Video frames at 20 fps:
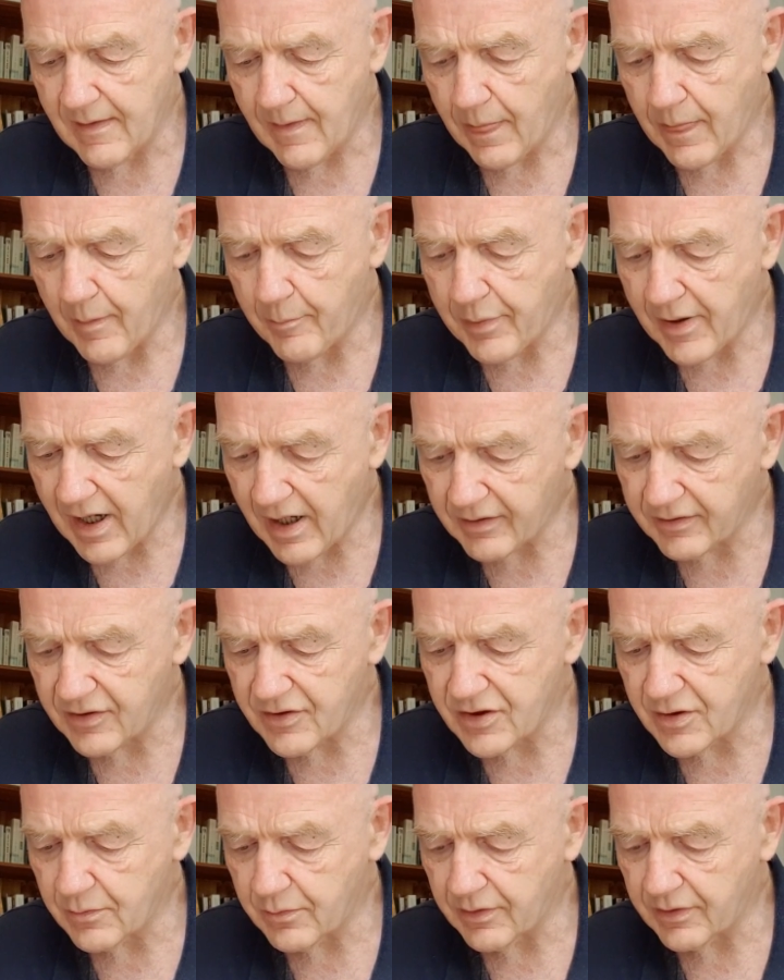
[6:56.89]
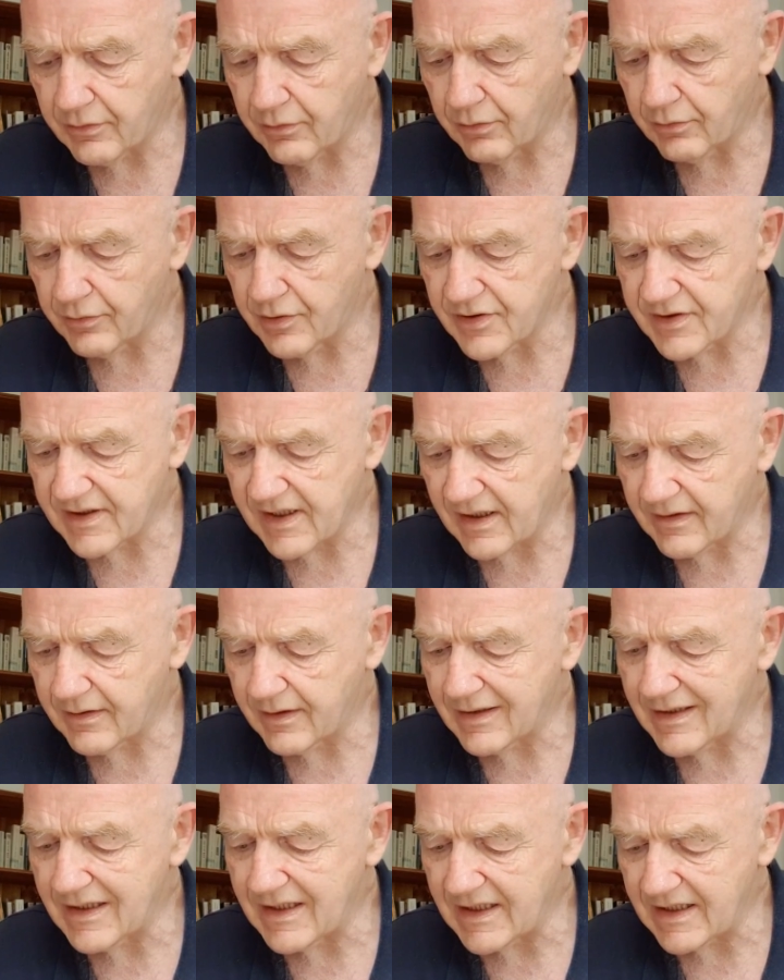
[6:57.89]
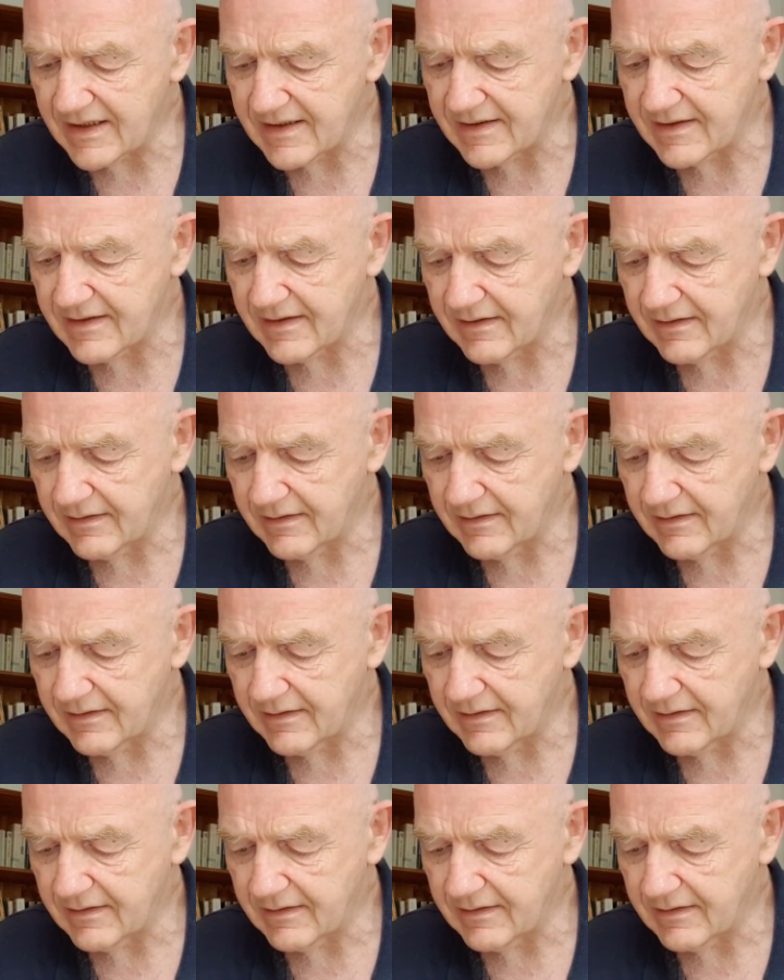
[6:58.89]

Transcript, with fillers: The parties to it understand it least.